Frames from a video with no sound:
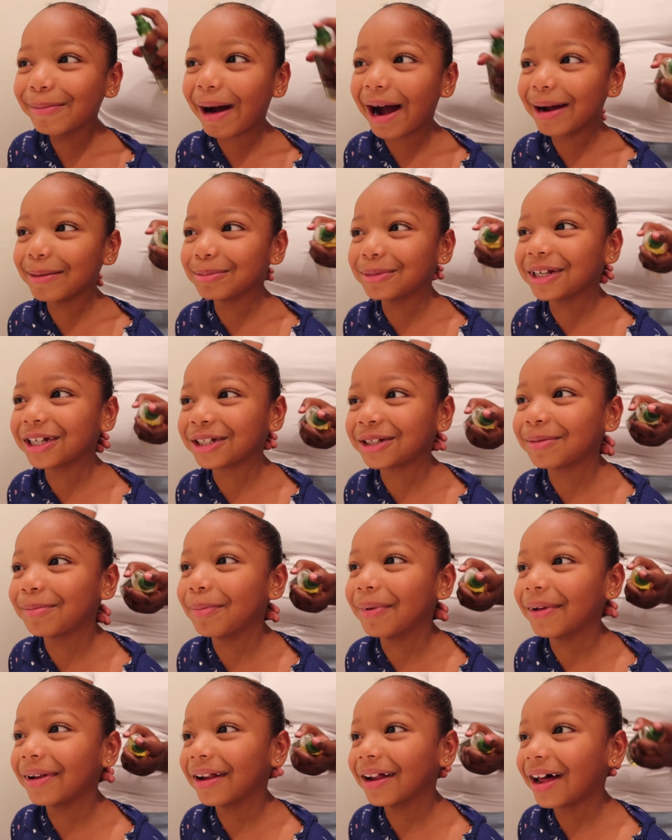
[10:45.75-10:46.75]
but I'm
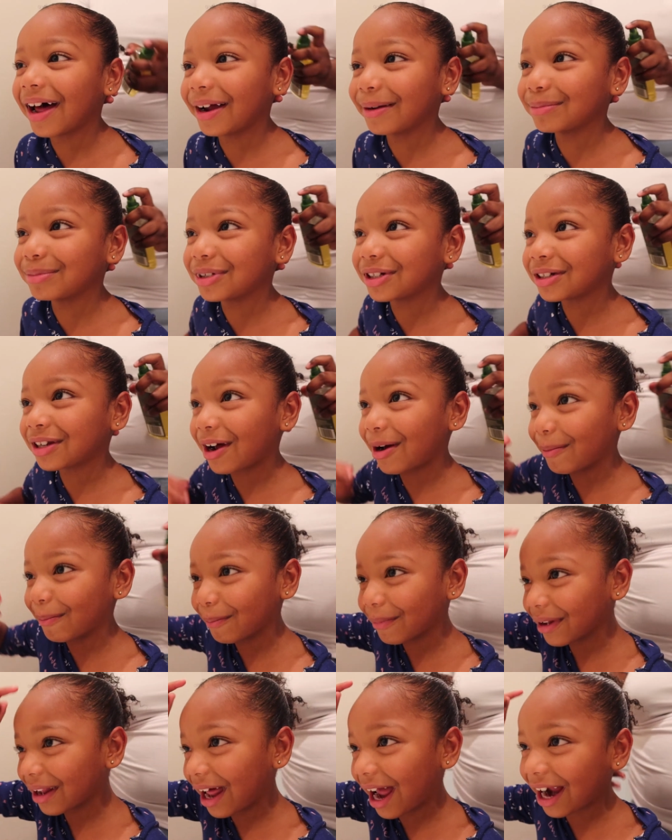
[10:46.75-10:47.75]
just I'm just on
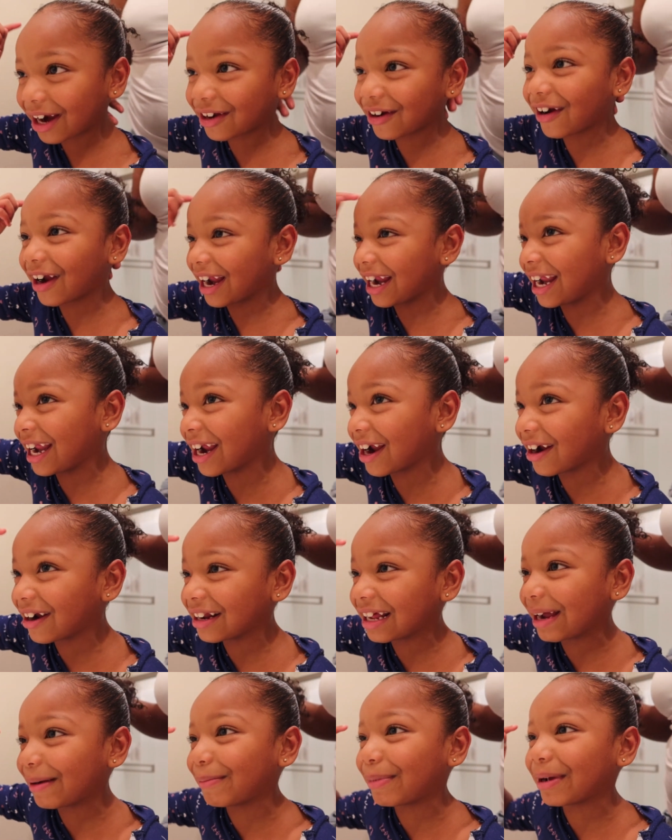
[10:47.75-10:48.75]
black right here and
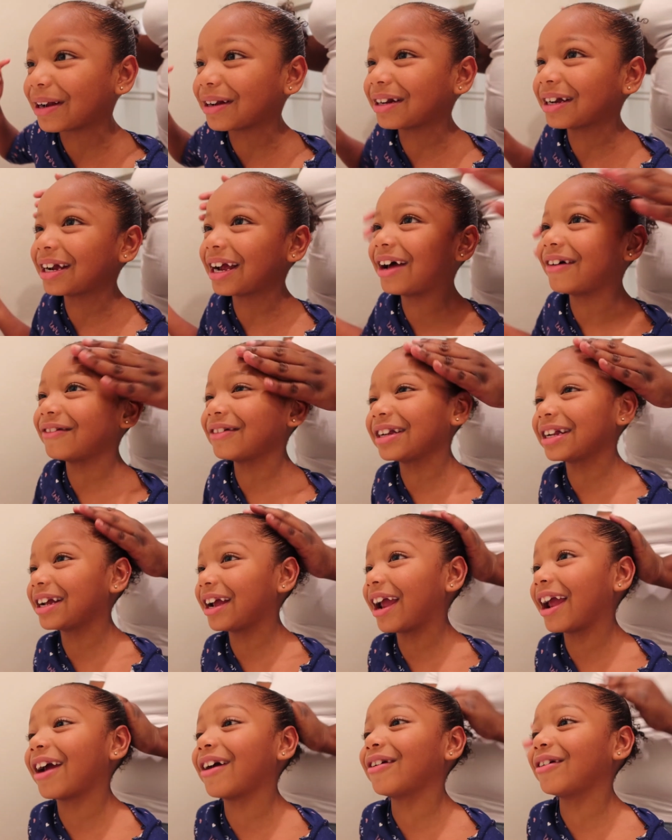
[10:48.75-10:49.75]
I barely have any
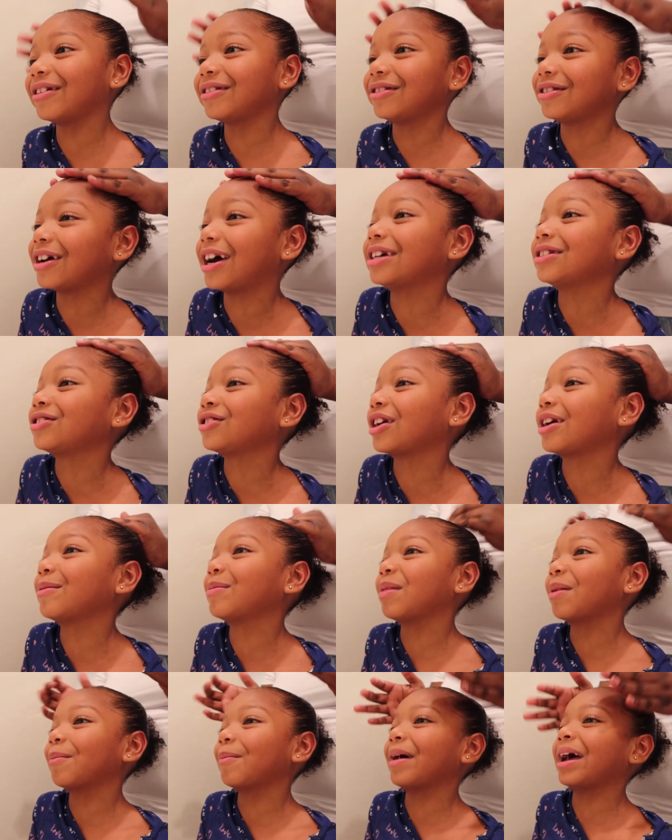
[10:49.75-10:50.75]
hair and you guys made
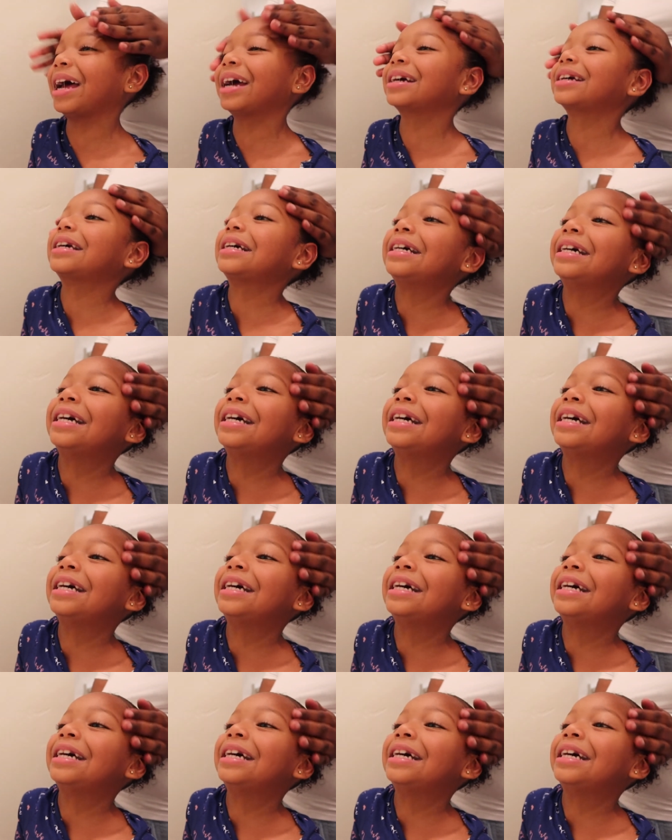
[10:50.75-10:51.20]
the back.